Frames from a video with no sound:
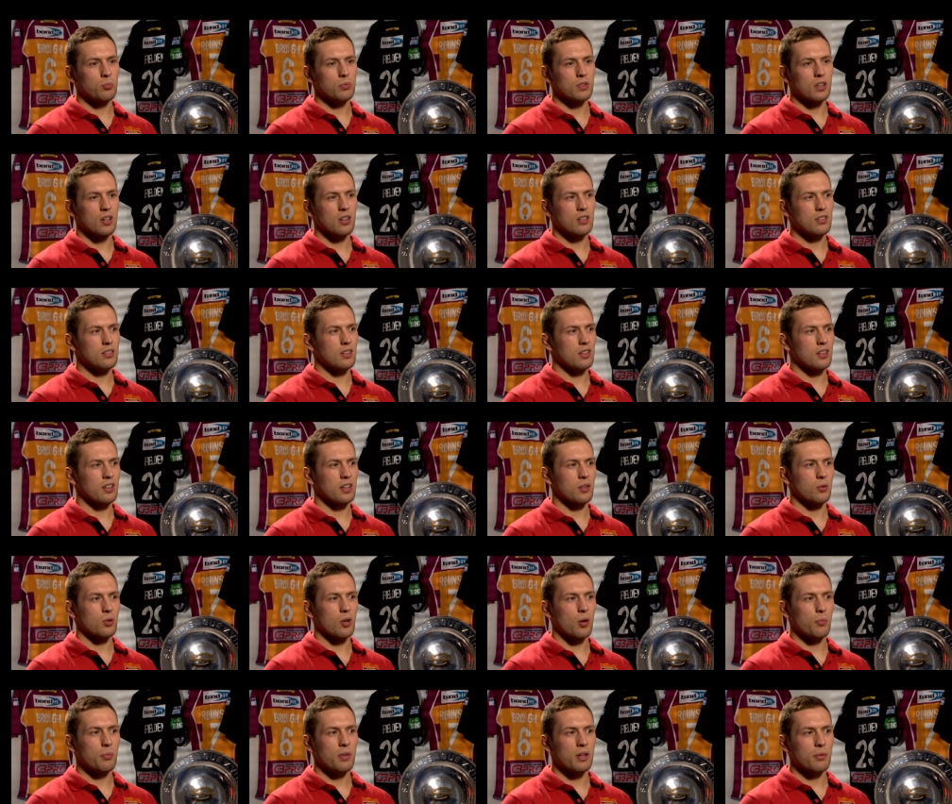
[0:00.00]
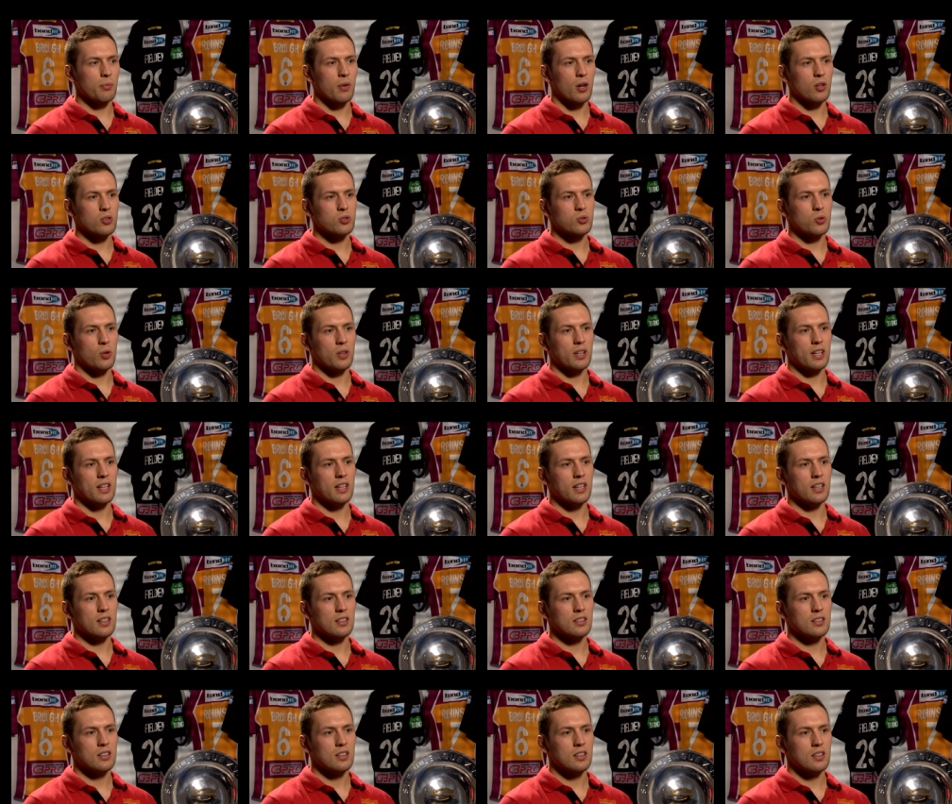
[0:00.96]
We got, I think we got beat about 20
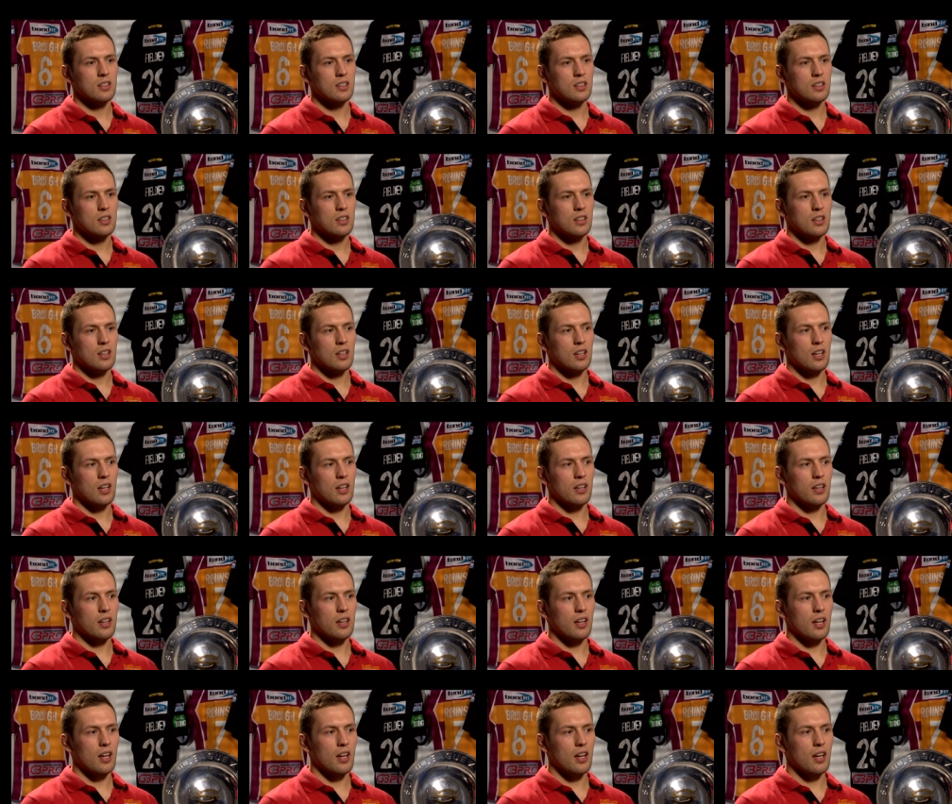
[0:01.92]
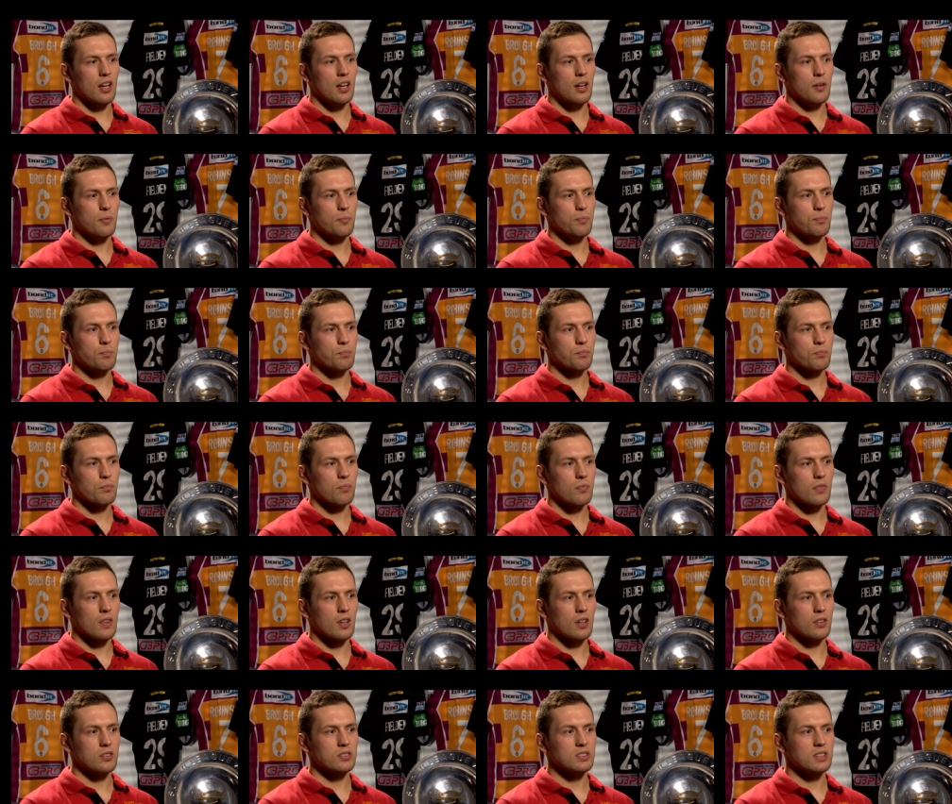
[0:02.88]
nil, and um,
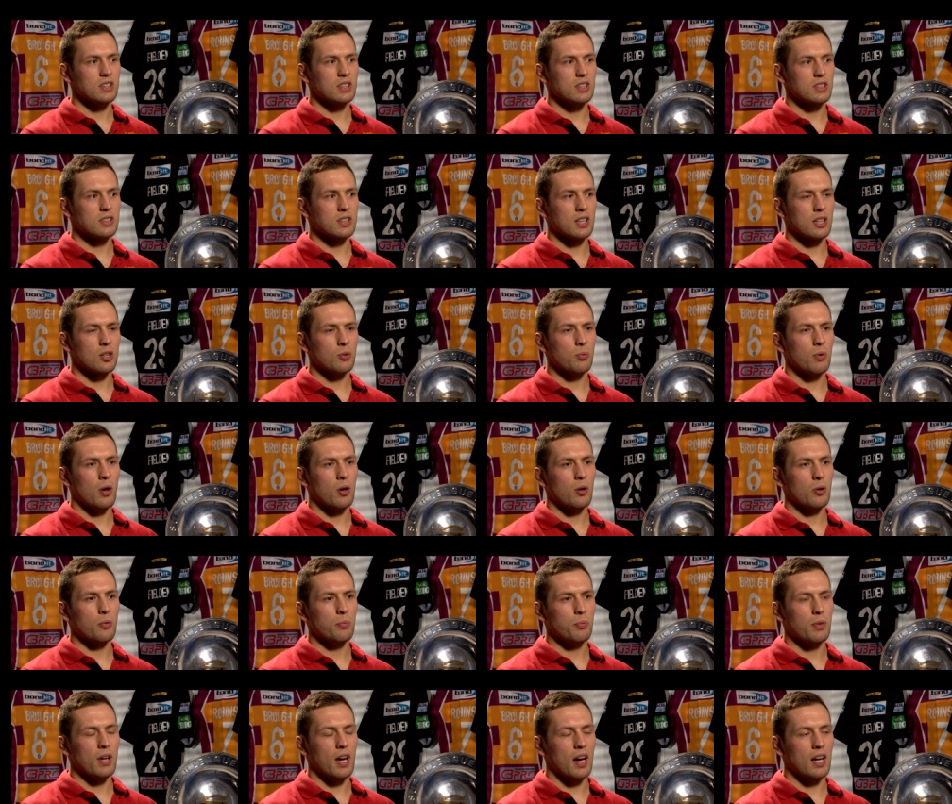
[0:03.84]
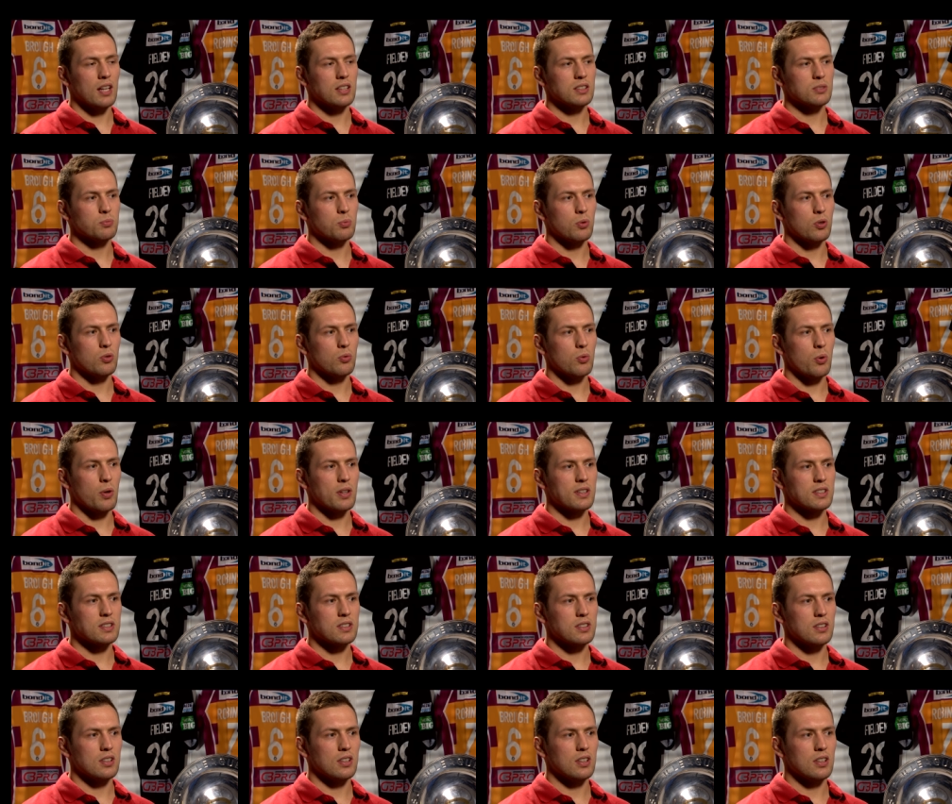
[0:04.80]
obviously kick up our behinds. But we went
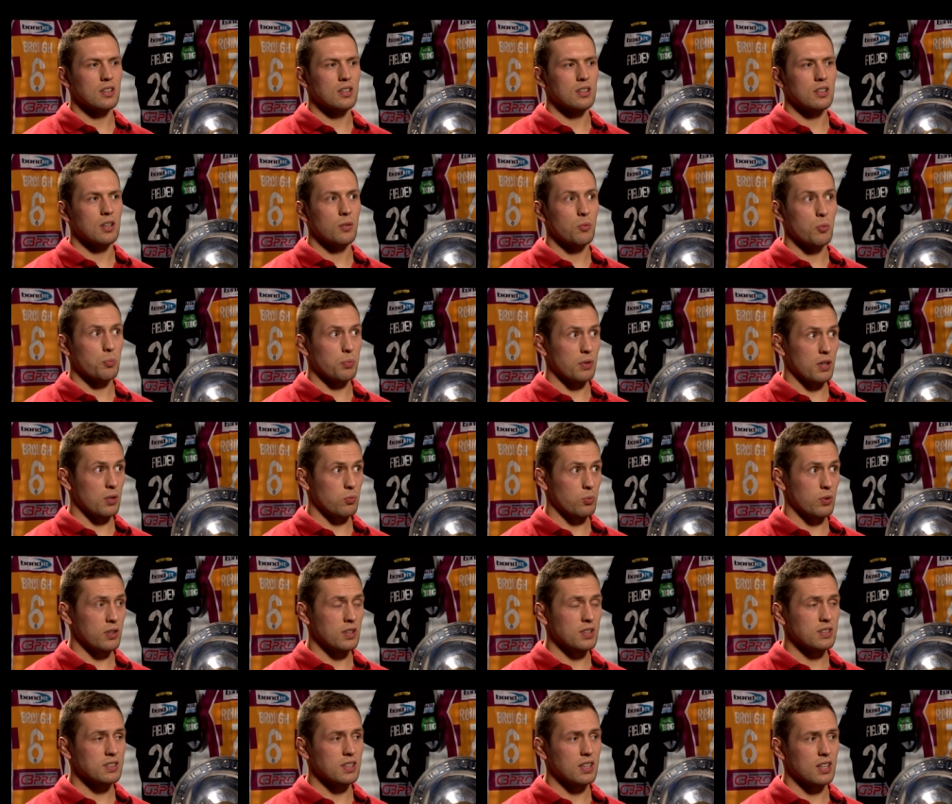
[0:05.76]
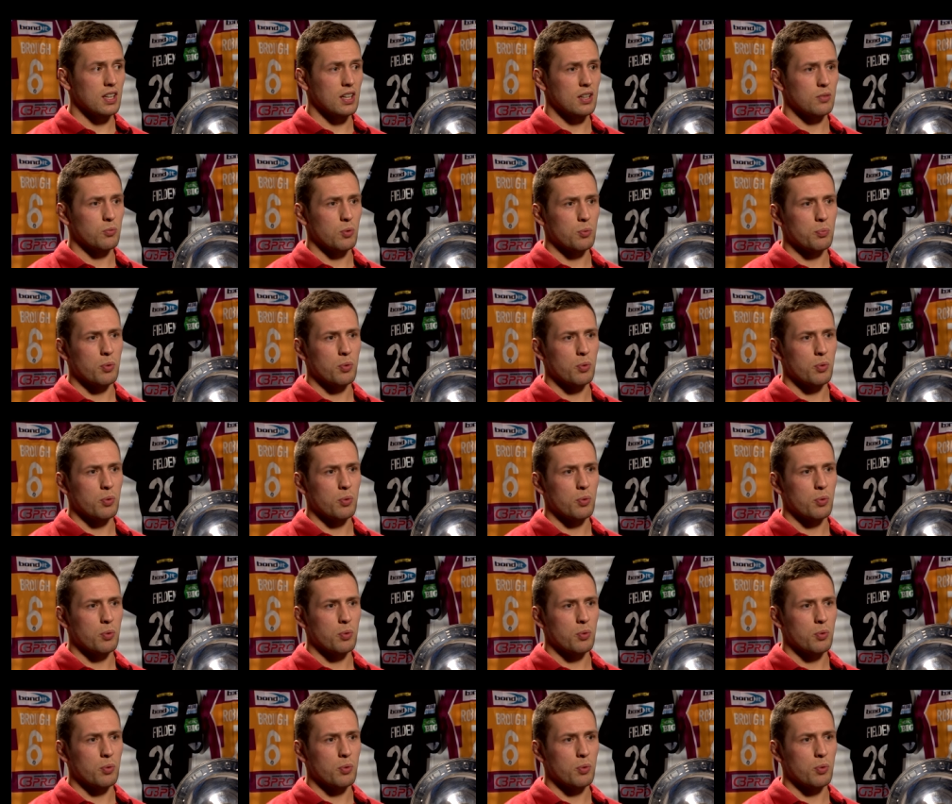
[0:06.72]
to and then we played Widnes here. We